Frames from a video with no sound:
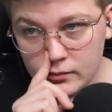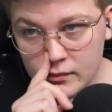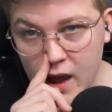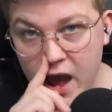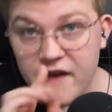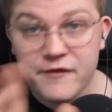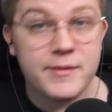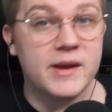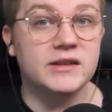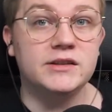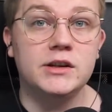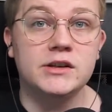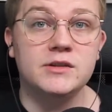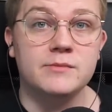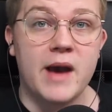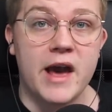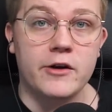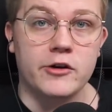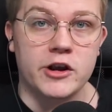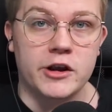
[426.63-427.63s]
FPS doesn't
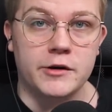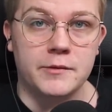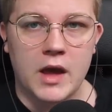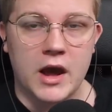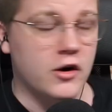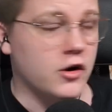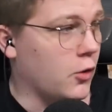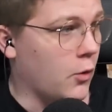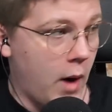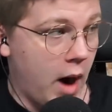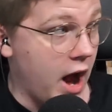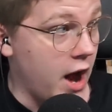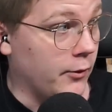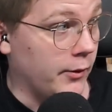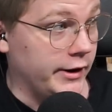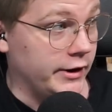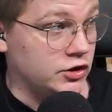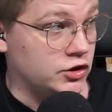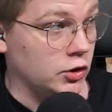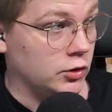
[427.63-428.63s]
matter here. I don't know why I
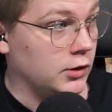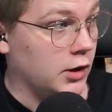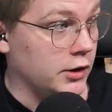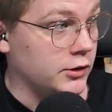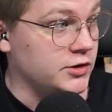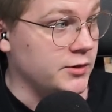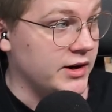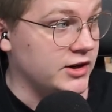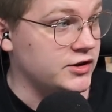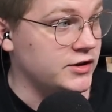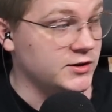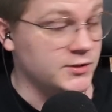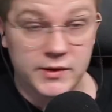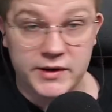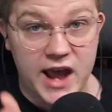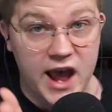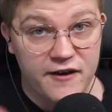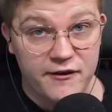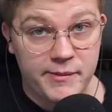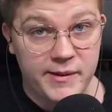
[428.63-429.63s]
waited so long to mention this,
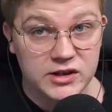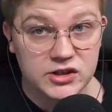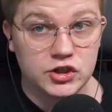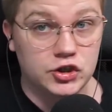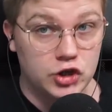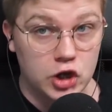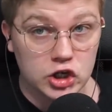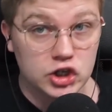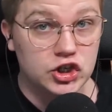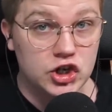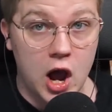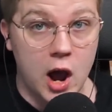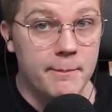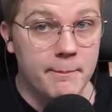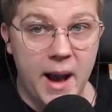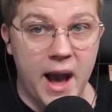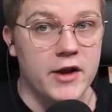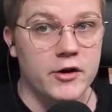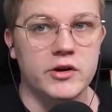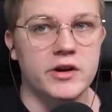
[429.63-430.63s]
but FPS does not
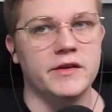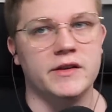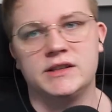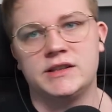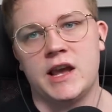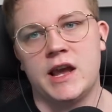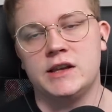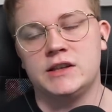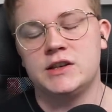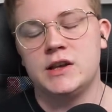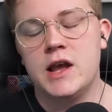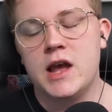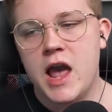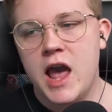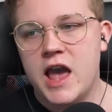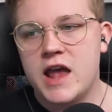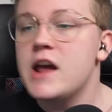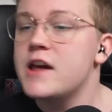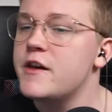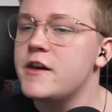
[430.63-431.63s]
matter in this case.
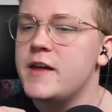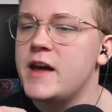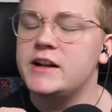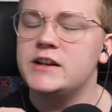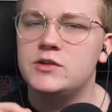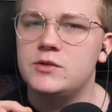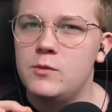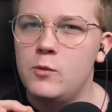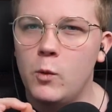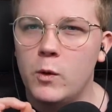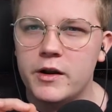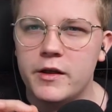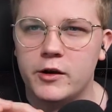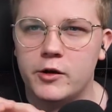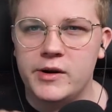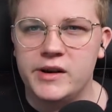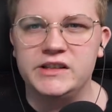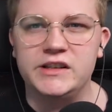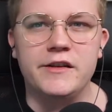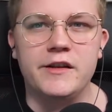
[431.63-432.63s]
And I think that is one of the
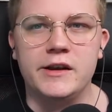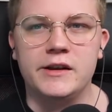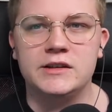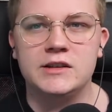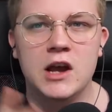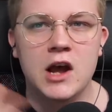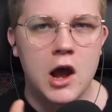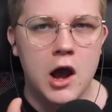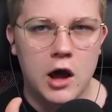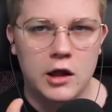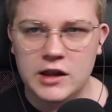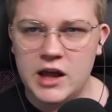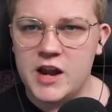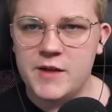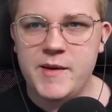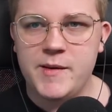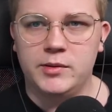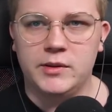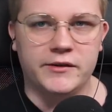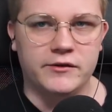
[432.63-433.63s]
crazy things. A lot
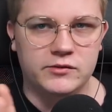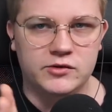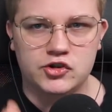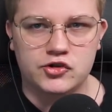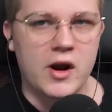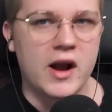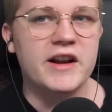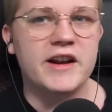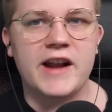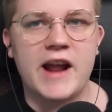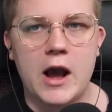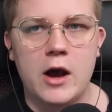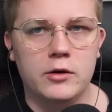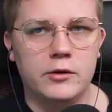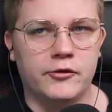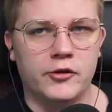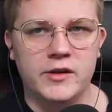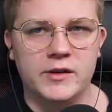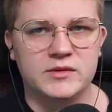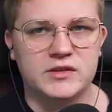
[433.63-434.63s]
of people have tried it out
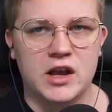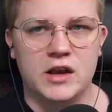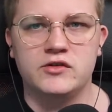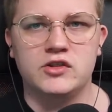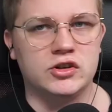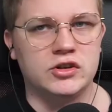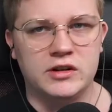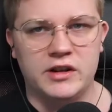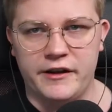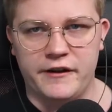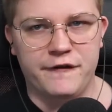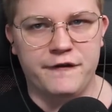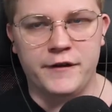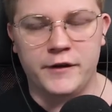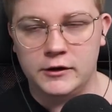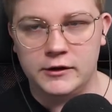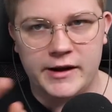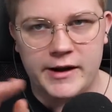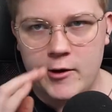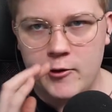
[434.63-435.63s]
for themselves just to like
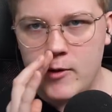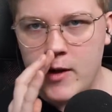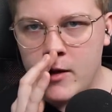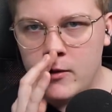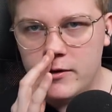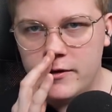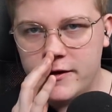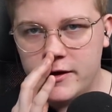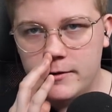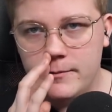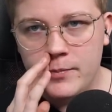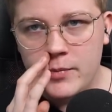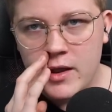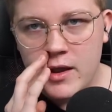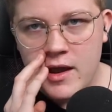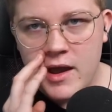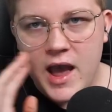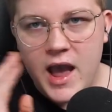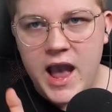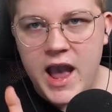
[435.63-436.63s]
fiddle around with it.
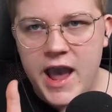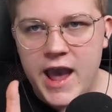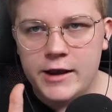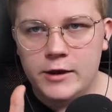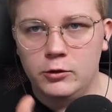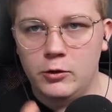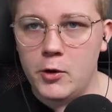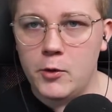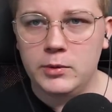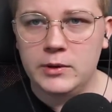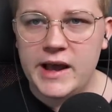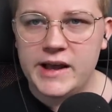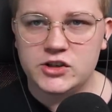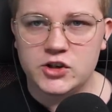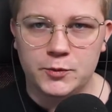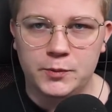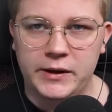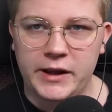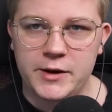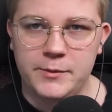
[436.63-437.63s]
And
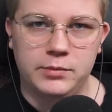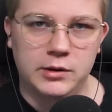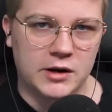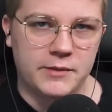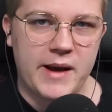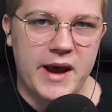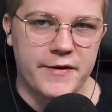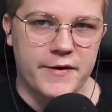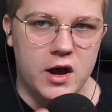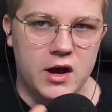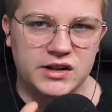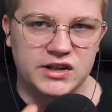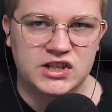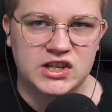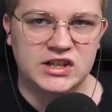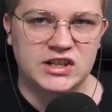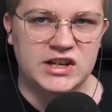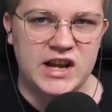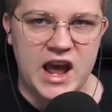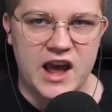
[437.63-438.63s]
Localizer played Bloodbath on
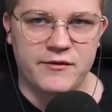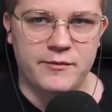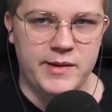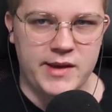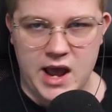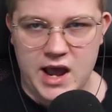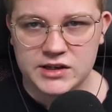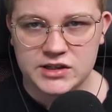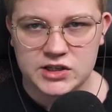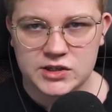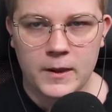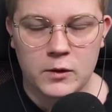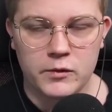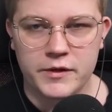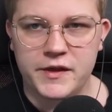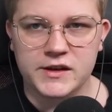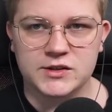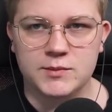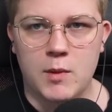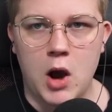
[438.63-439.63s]
60 FPS
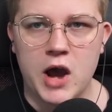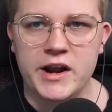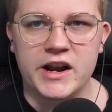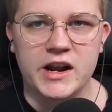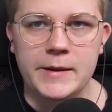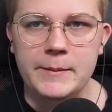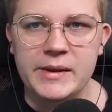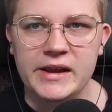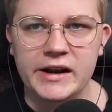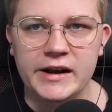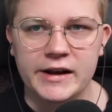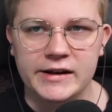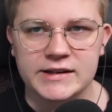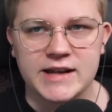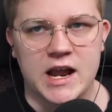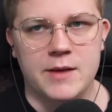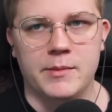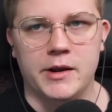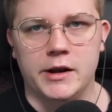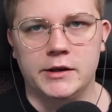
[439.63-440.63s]
with this mod, and he beat it in
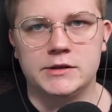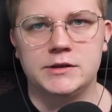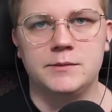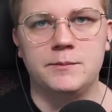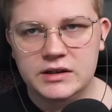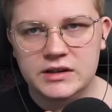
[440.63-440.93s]
10 minutes.